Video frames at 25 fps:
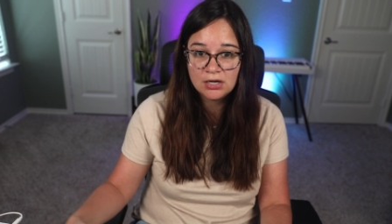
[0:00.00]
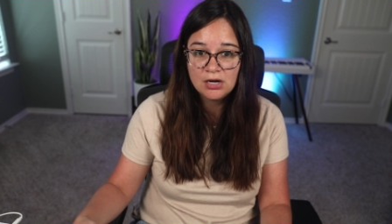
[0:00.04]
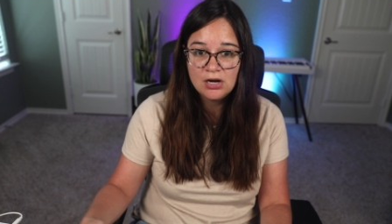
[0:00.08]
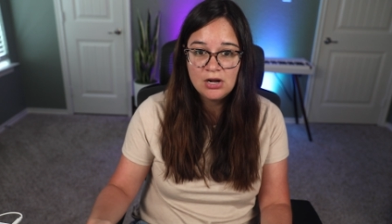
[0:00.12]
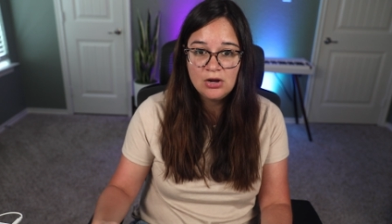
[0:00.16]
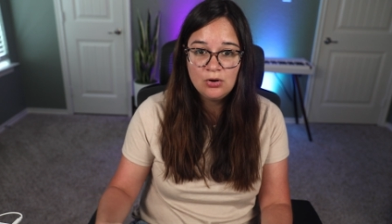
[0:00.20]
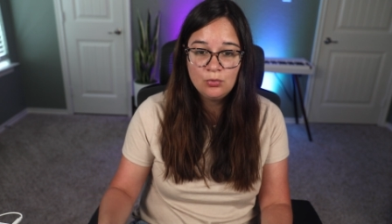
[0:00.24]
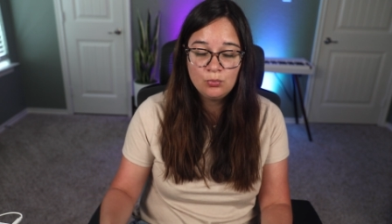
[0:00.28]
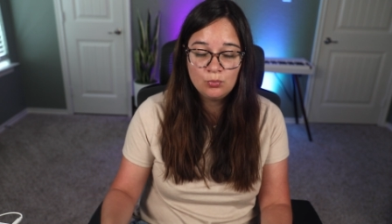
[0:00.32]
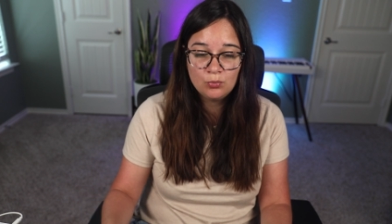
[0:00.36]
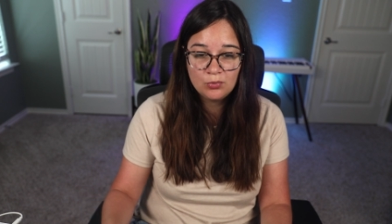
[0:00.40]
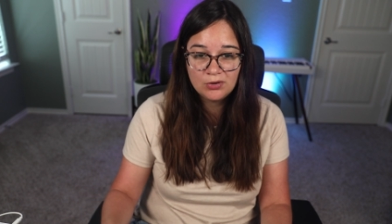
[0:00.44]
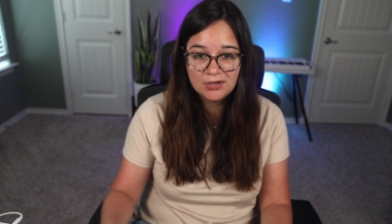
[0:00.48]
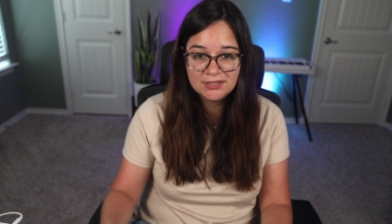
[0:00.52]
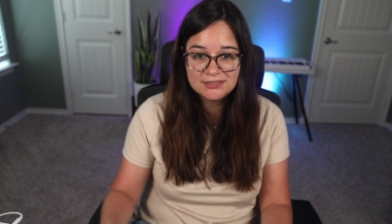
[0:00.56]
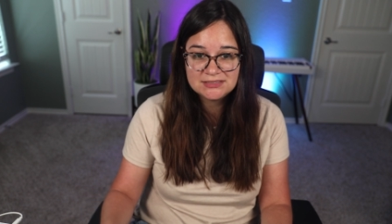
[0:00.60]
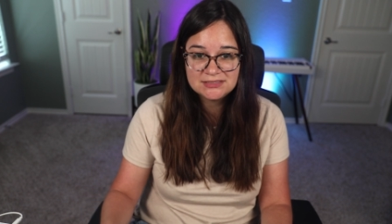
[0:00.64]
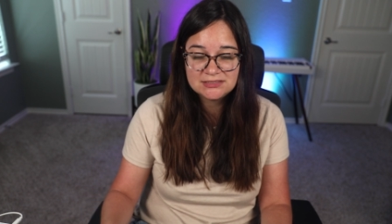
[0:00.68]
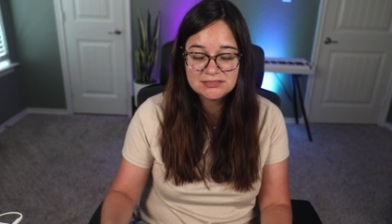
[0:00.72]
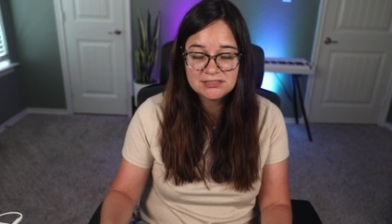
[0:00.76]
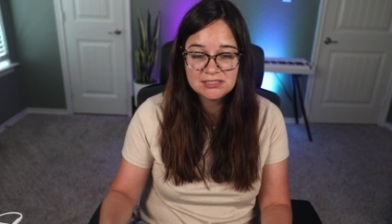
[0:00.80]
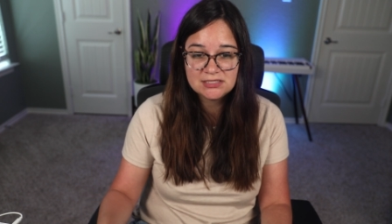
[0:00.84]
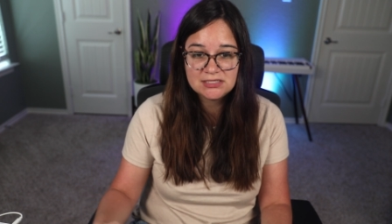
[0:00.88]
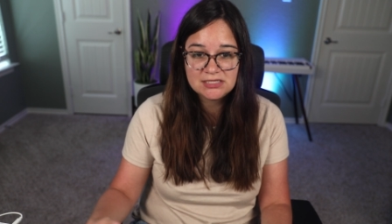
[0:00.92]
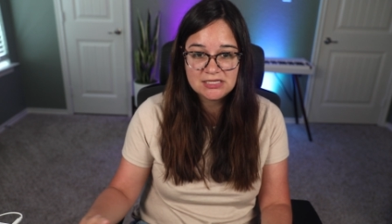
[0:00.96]
once
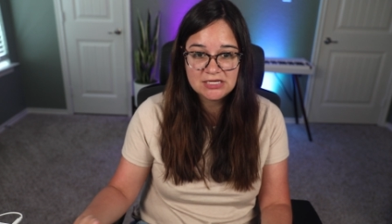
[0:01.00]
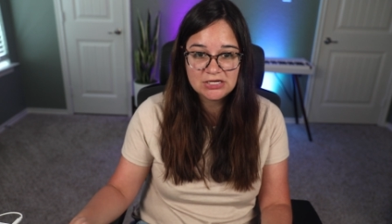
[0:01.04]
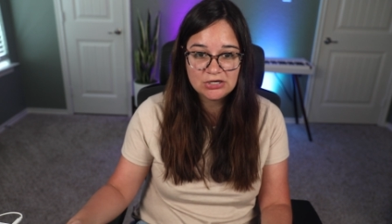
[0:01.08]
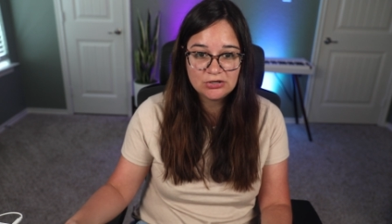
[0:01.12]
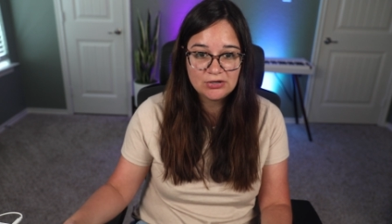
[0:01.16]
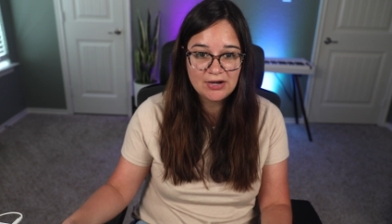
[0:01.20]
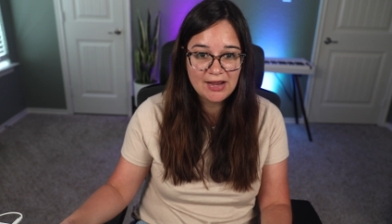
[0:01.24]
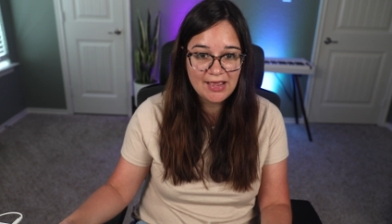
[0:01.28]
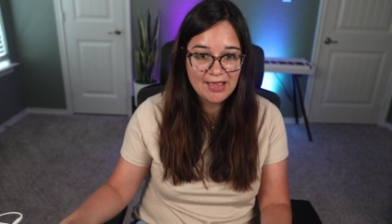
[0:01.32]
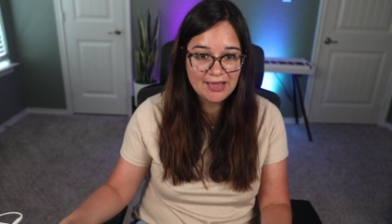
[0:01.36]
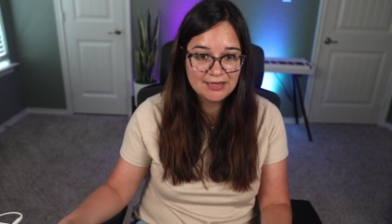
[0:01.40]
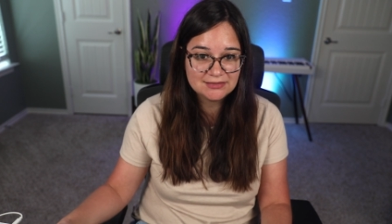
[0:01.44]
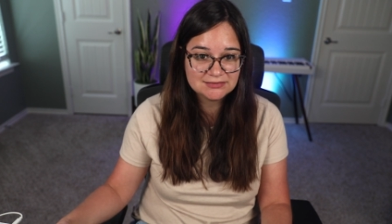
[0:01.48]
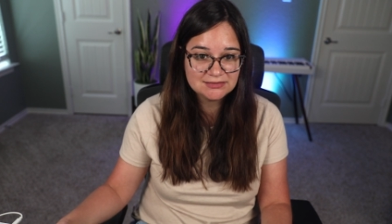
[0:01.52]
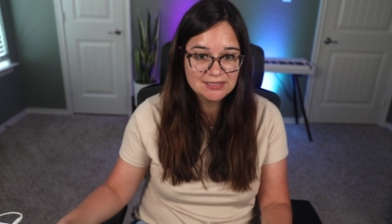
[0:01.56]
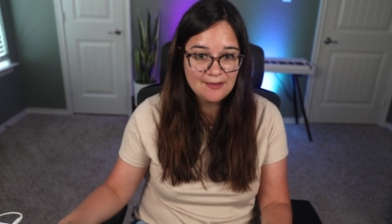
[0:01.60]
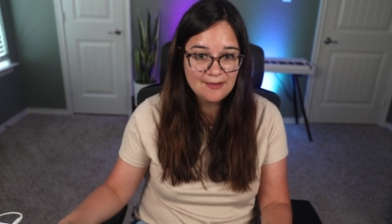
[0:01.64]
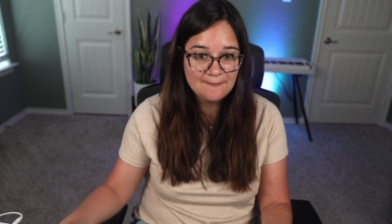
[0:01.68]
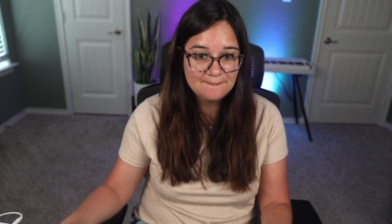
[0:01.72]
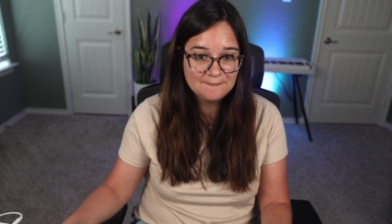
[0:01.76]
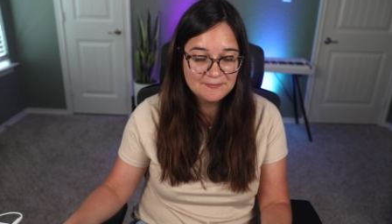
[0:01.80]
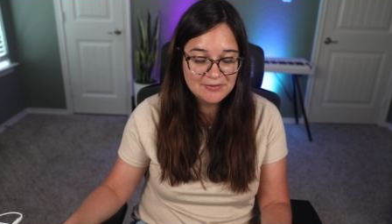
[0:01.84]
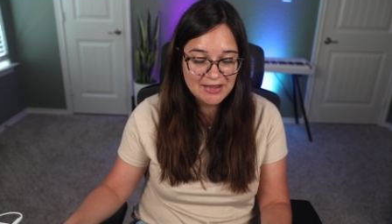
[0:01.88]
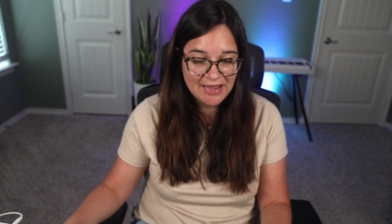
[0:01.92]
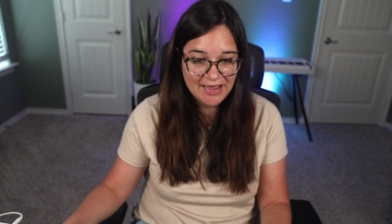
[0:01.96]
the year has
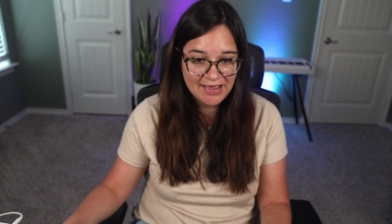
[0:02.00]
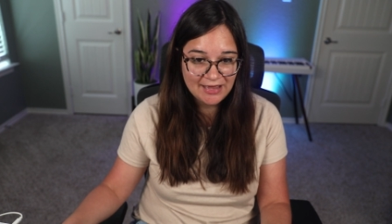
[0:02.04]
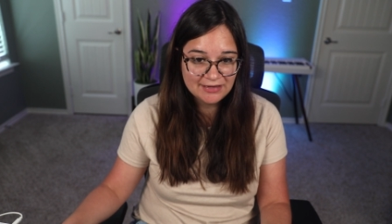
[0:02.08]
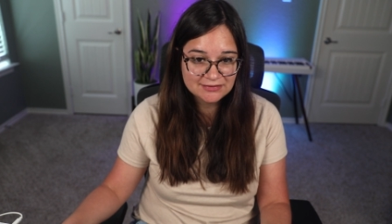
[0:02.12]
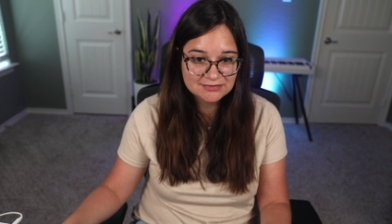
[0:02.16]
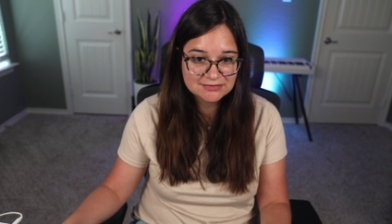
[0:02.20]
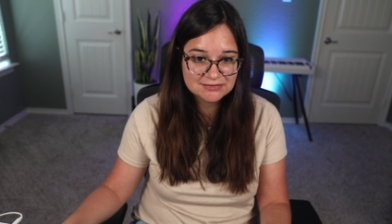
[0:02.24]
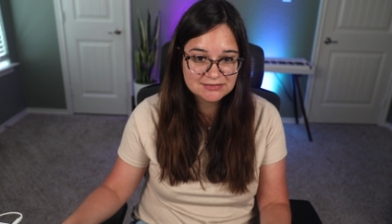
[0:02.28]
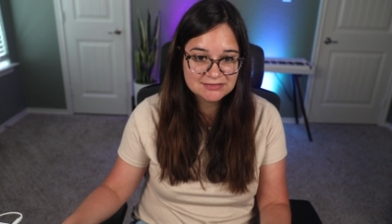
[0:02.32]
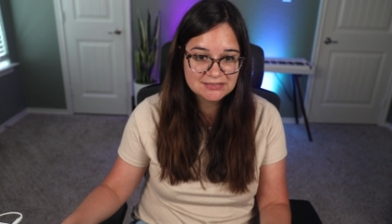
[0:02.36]
passed.